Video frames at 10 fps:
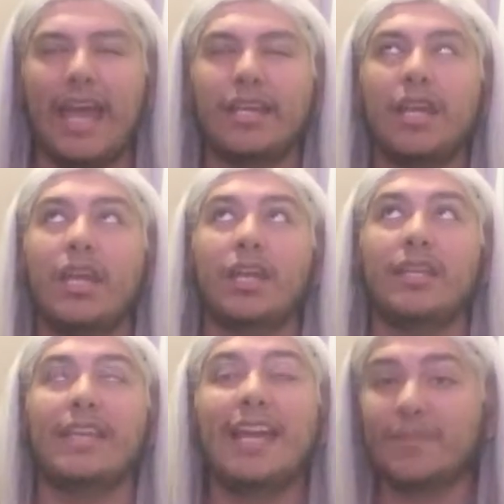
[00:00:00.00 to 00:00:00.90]
And
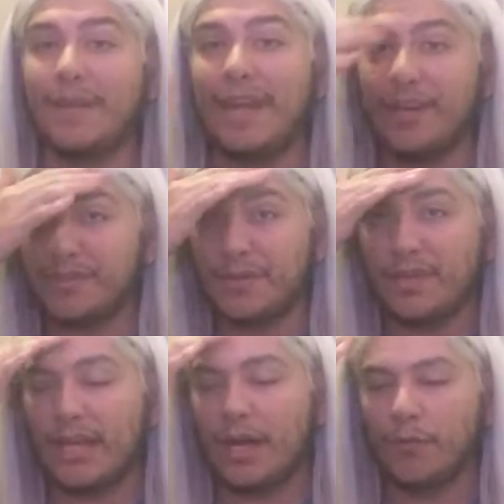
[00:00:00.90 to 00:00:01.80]
yes, my hair's
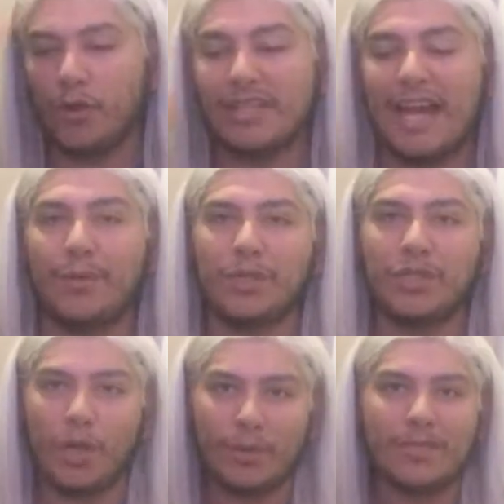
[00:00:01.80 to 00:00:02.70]
like, of course, I
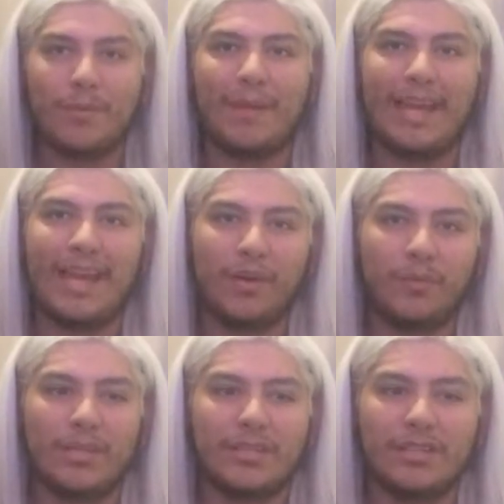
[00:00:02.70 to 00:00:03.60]
would notice when my
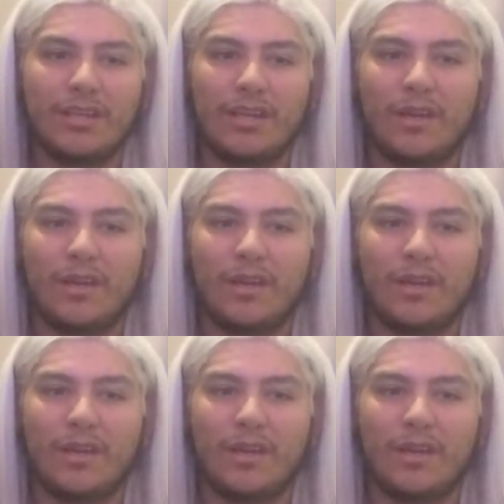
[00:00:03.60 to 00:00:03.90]
hair's